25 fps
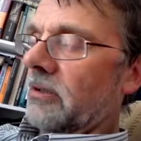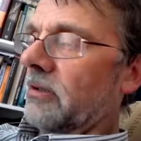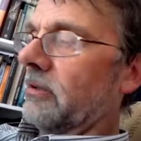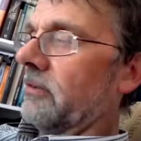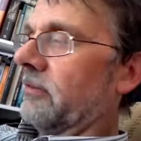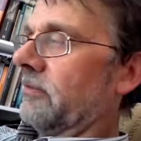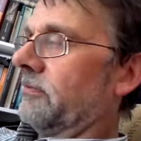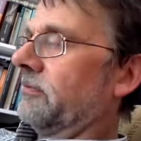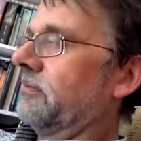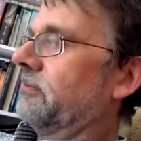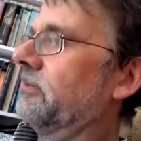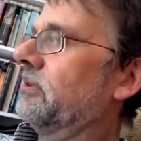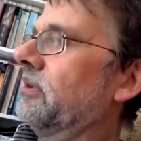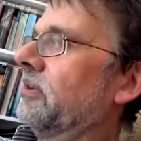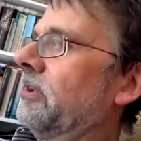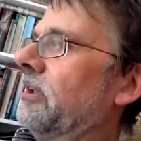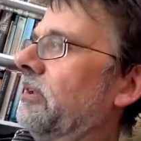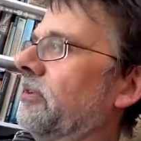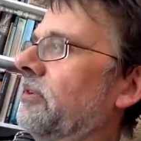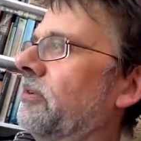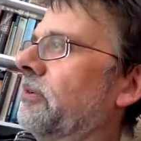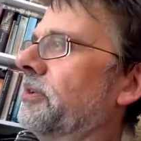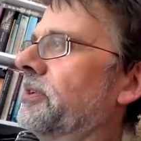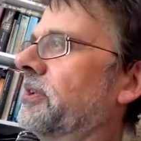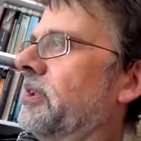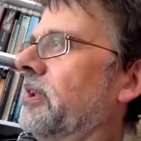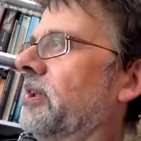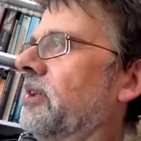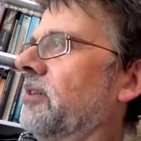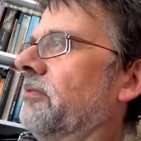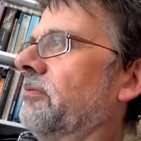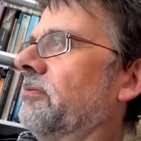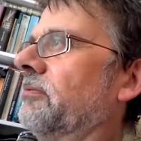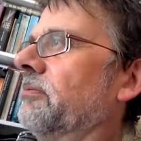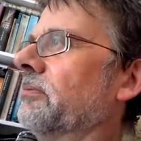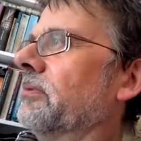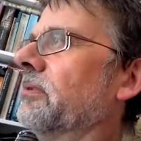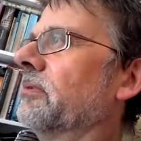of you know that, those kind of
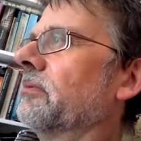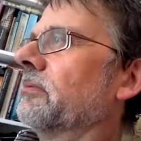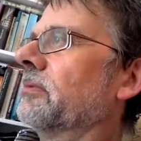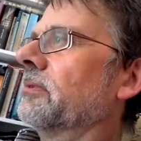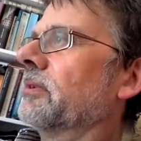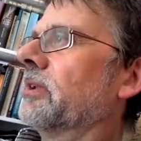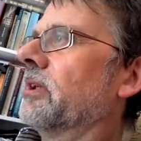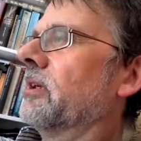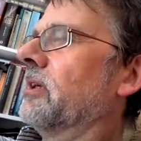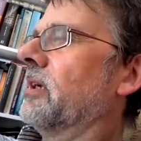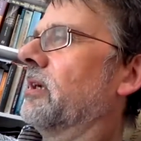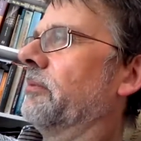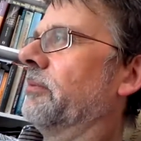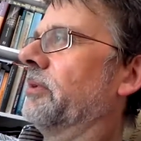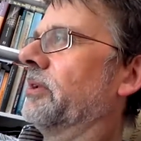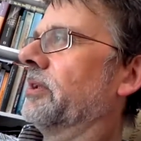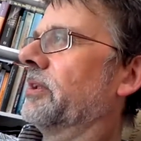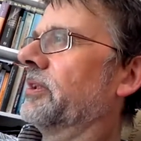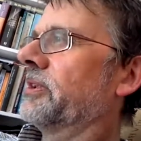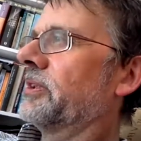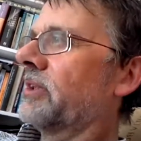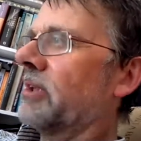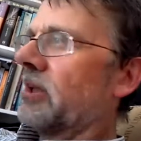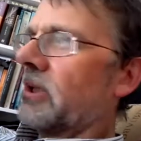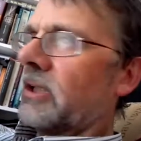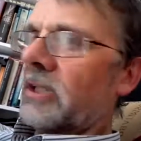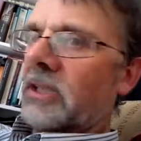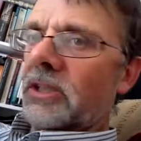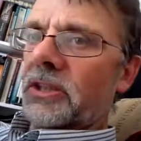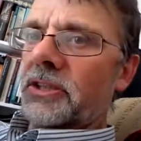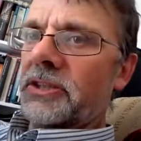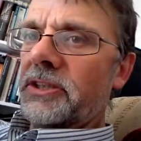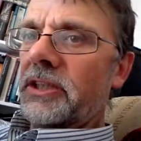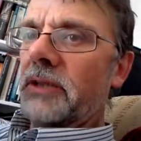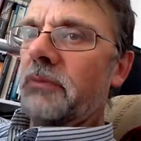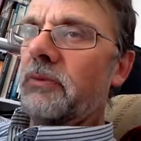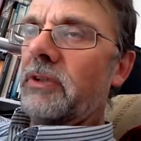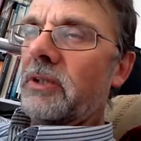garments
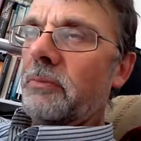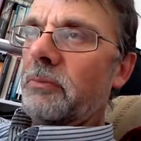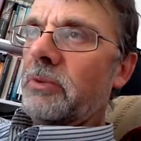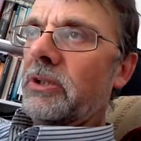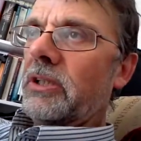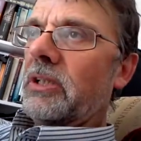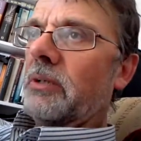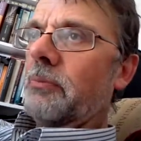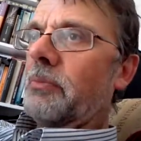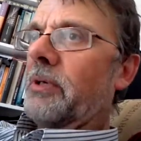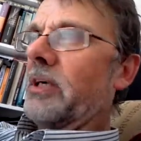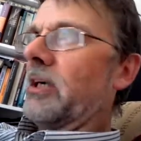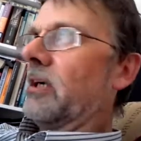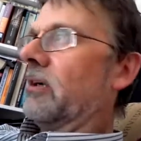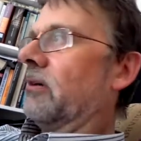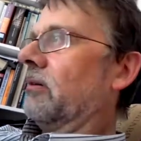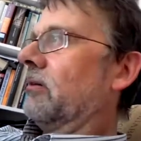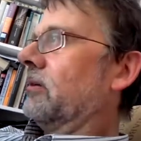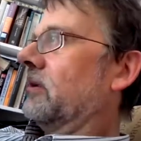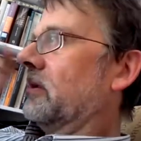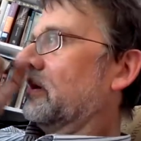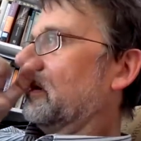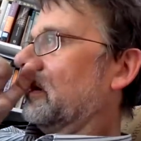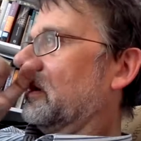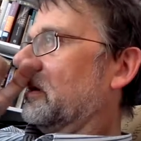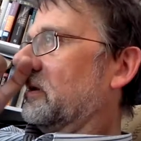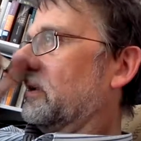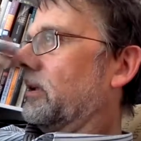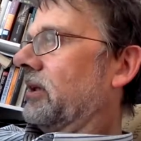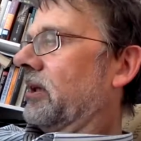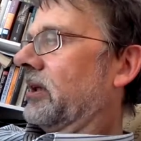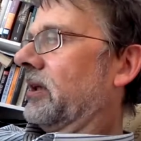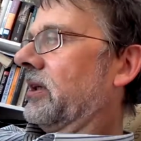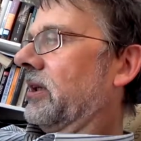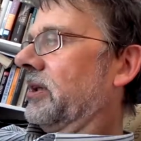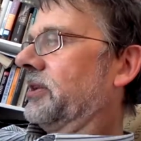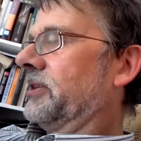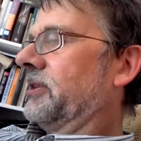seem to be about
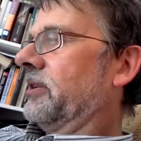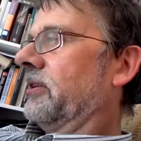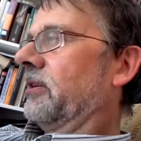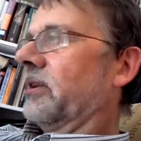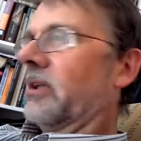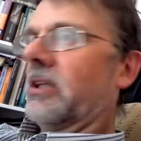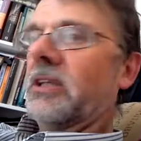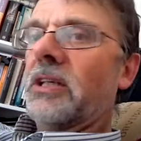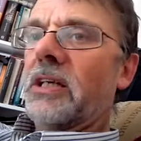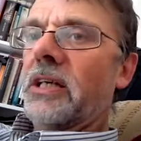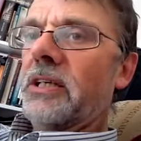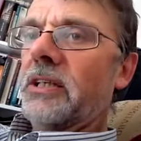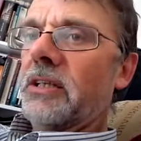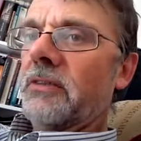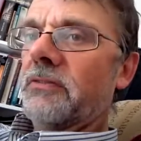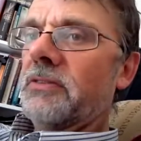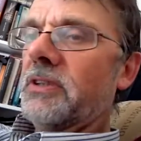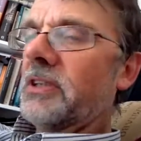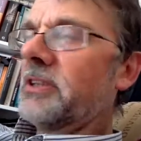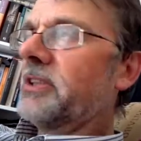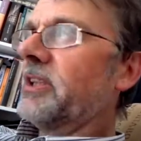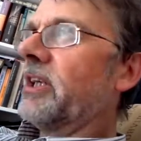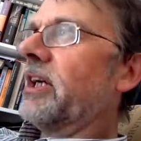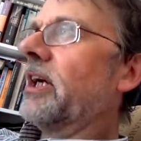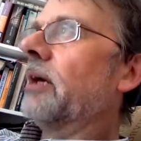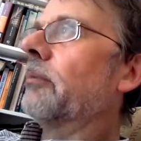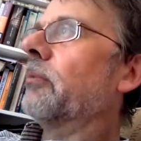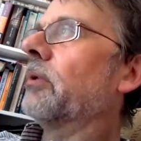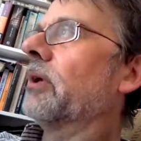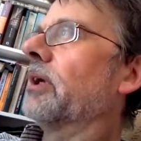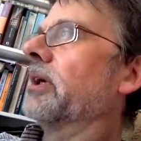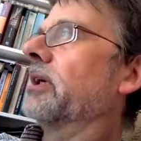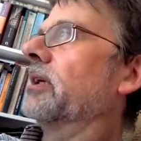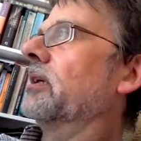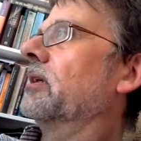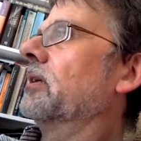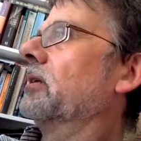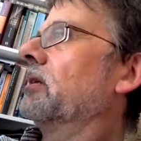a, a certain kind of
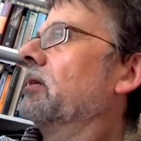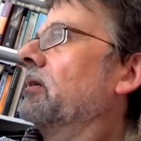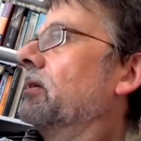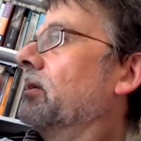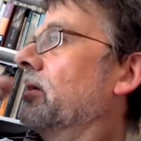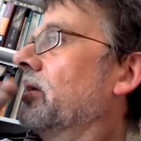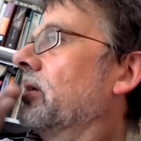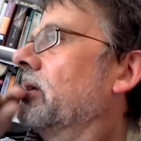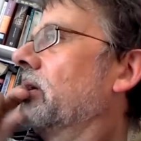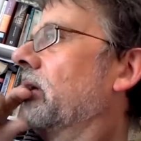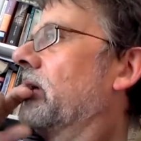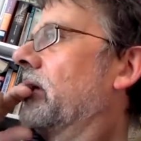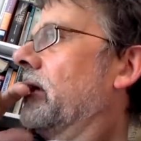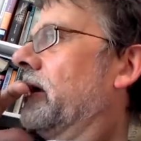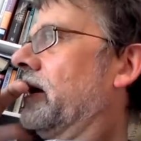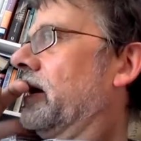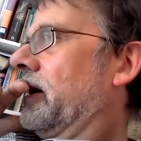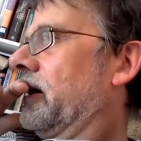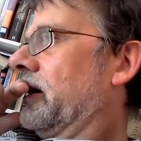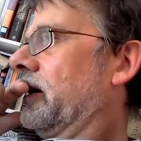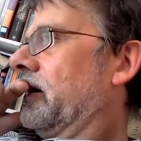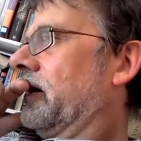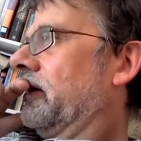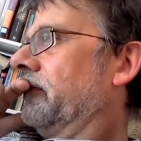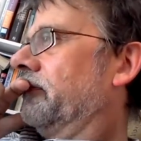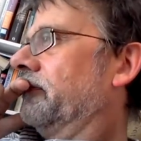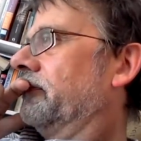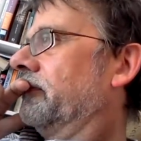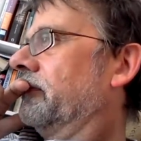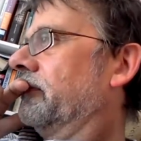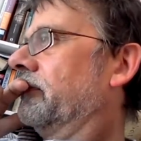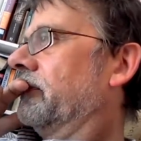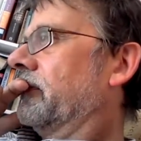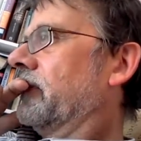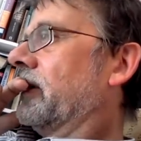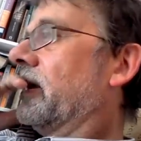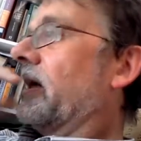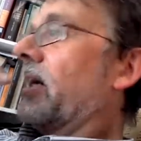disabling, um,
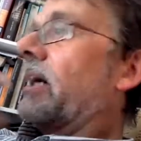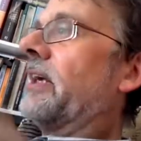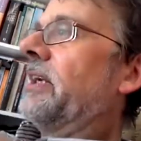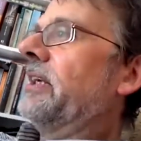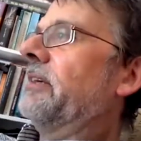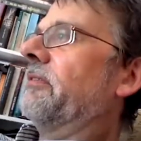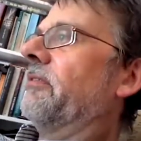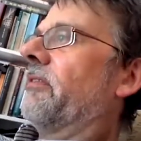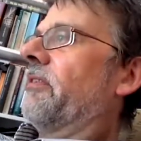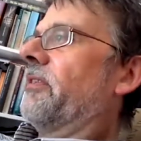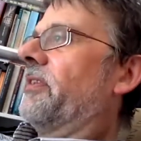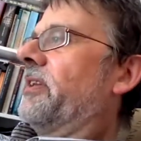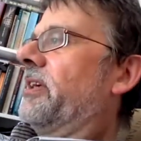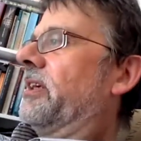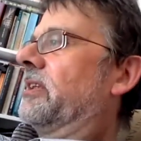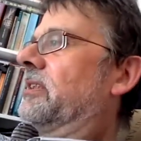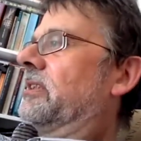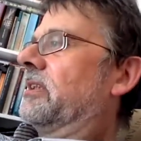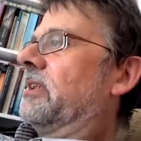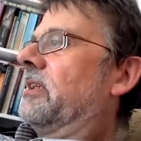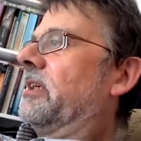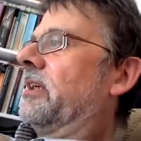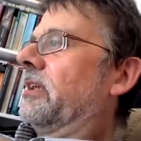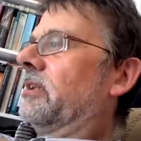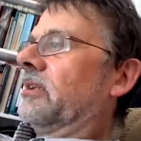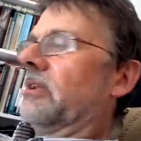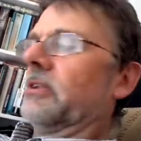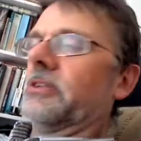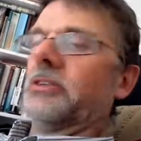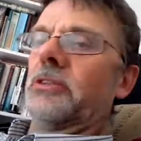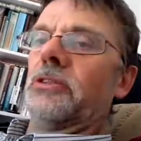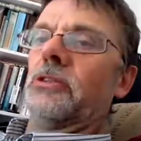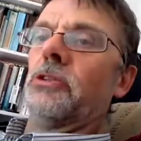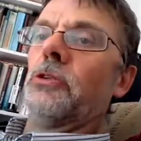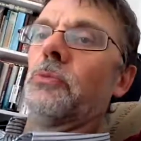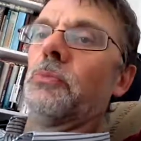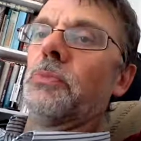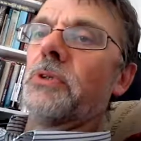and even things like
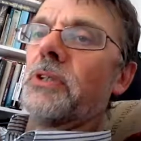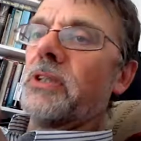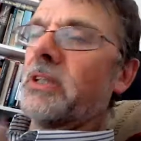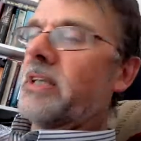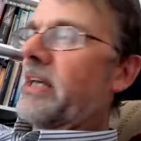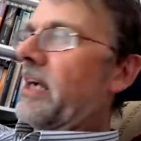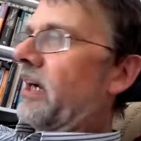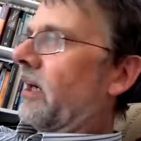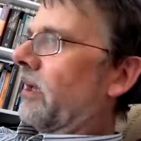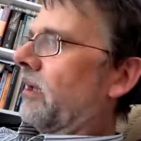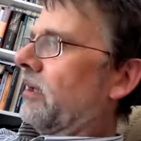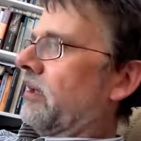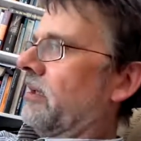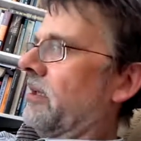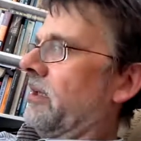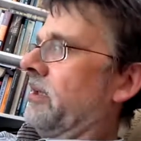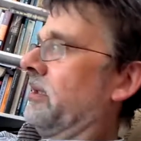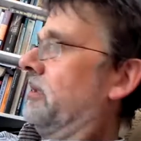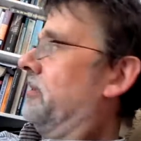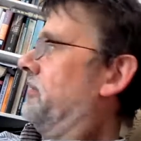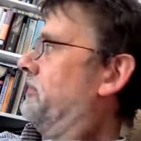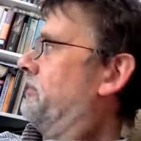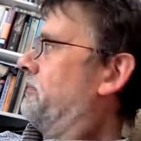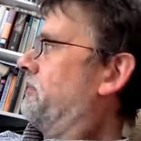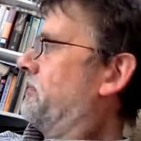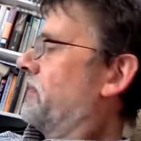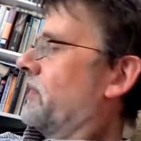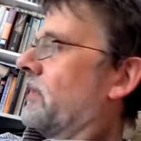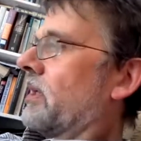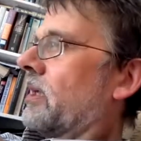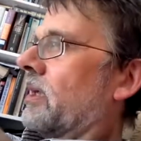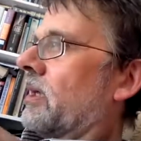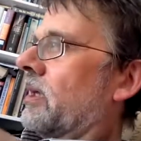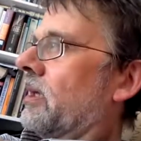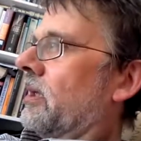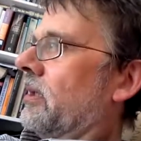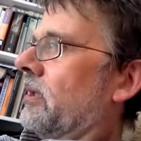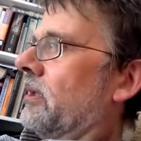scooped neckline
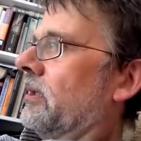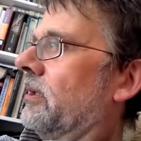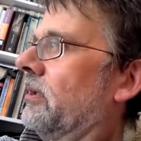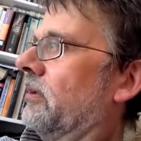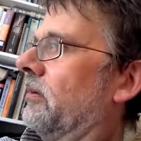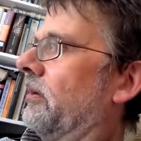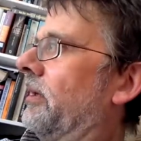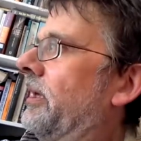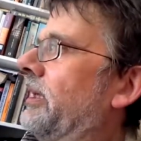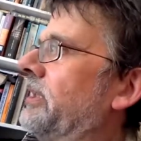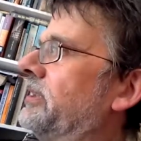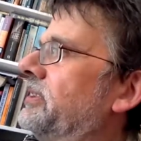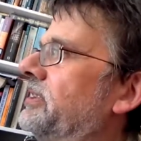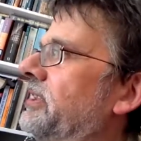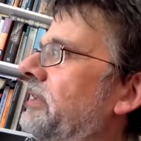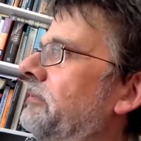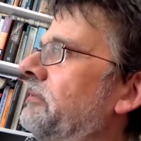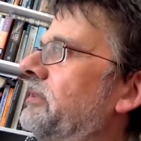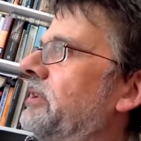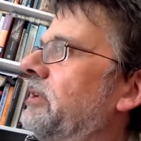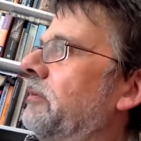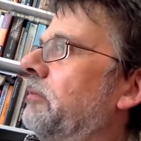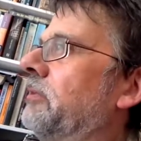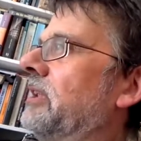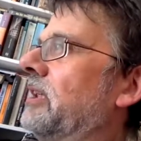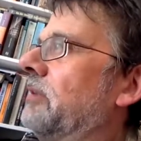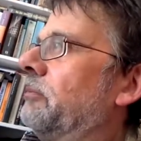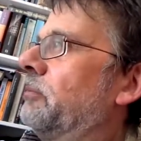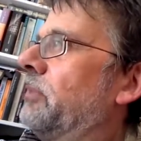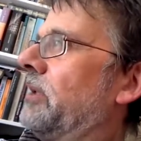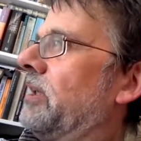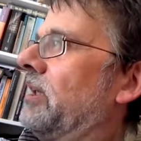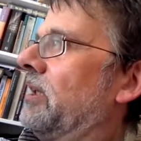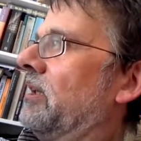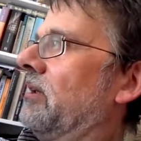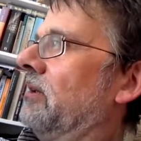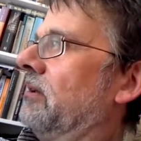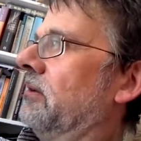you know, it seems to be
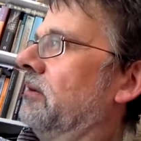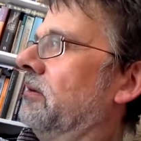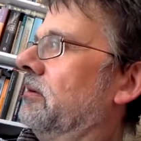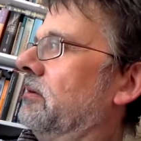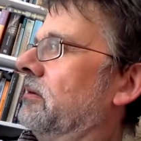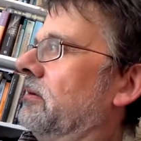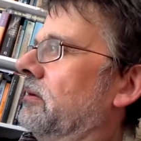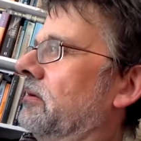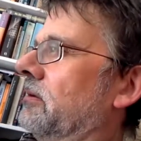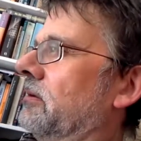about